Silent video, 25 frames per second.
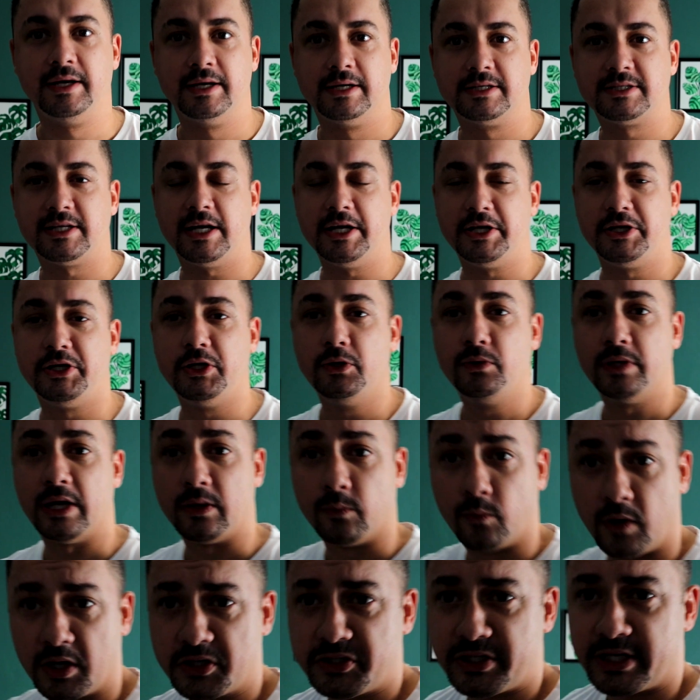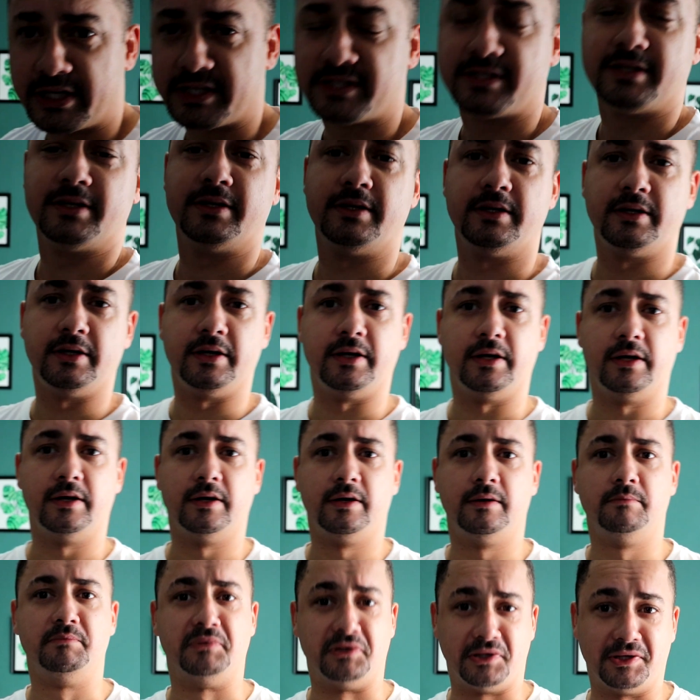Stay tuned and watch us
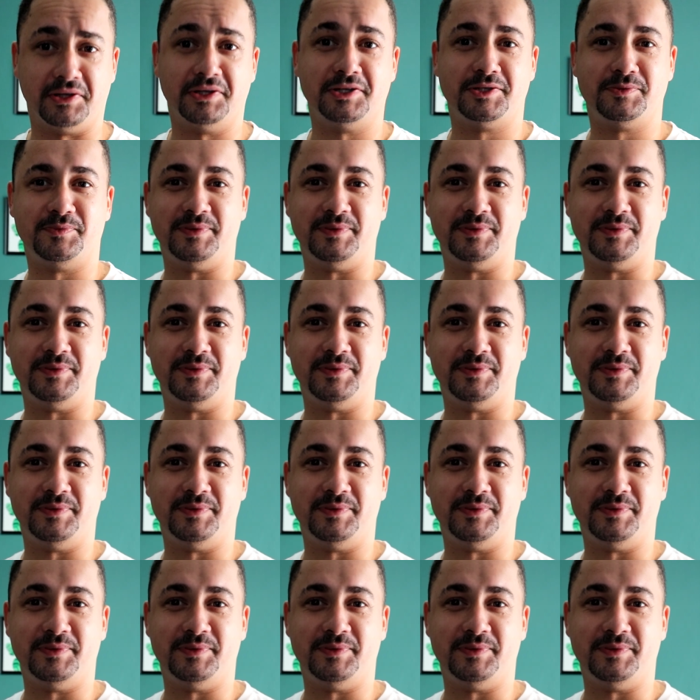build this